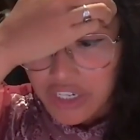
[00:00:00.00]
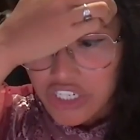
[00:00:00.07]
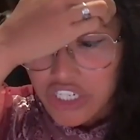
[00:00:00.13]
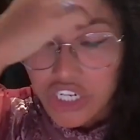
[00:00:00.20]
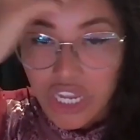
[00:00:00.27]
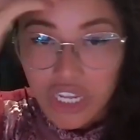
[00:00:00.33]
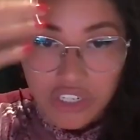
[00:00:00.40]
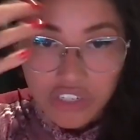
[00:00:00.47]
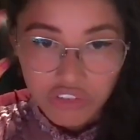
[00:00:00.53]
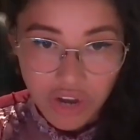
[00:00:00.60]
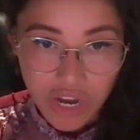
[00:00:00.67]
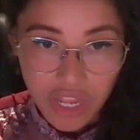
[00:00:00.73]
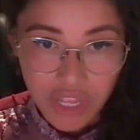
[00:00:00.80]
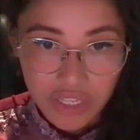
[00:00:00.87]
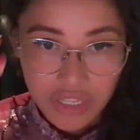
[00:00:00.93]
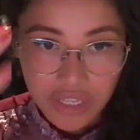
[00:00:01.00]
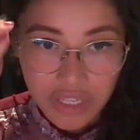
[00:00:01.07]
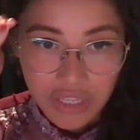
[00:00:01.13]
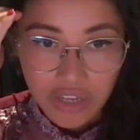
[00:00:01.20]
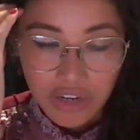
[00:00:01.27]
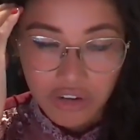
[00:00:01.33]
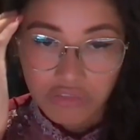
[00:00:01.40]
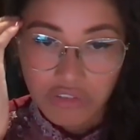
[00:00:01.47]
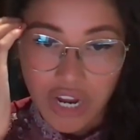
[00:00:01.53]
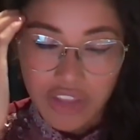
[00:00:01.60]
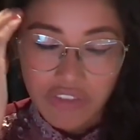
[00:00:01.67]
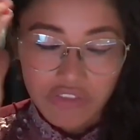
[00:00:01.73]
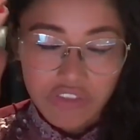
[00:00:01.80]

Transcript: chakra, right?